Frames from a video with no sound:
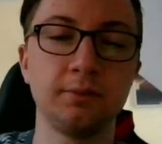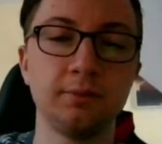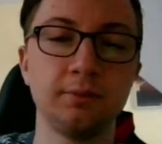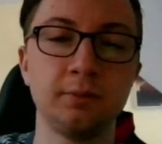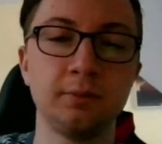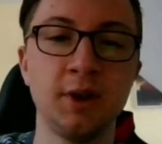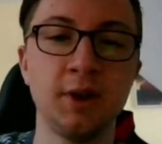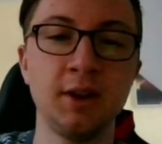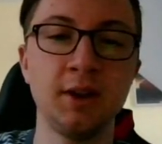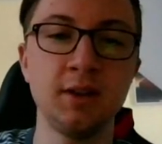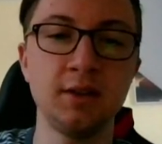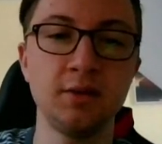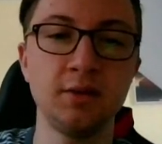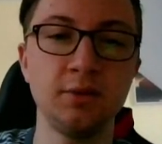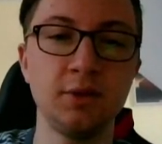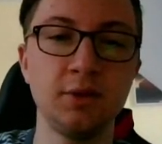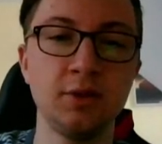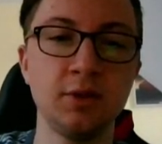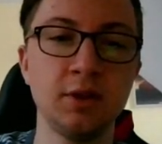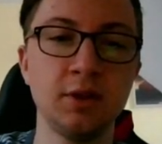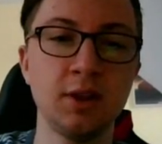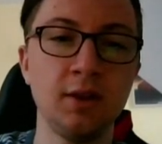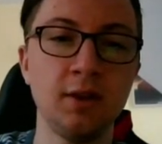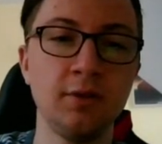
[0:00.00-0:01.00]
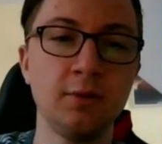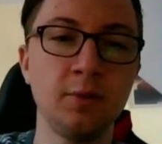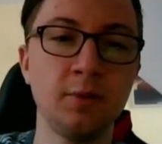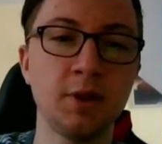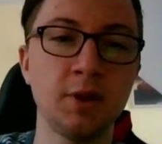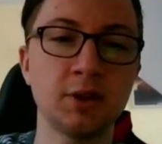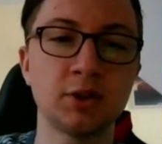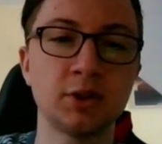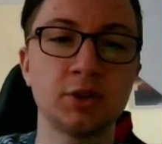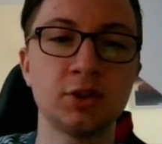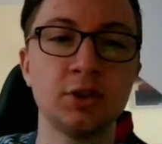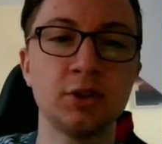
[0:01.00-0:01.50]
But we don't have
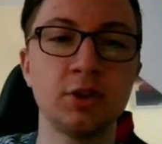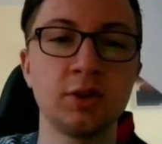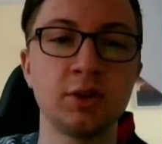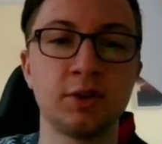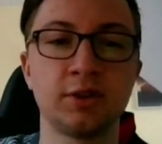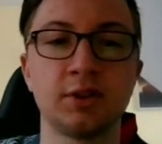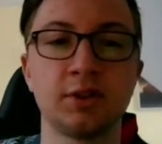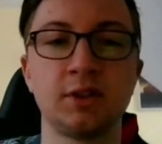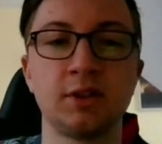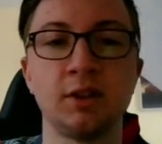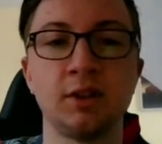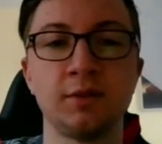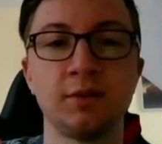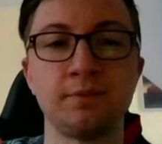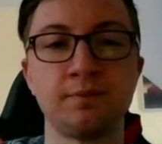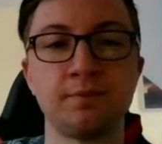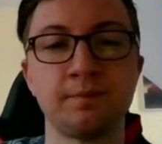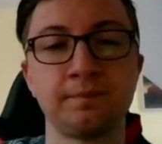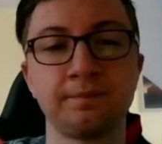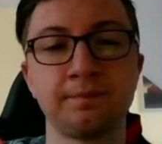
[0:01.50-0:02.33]
much choice here.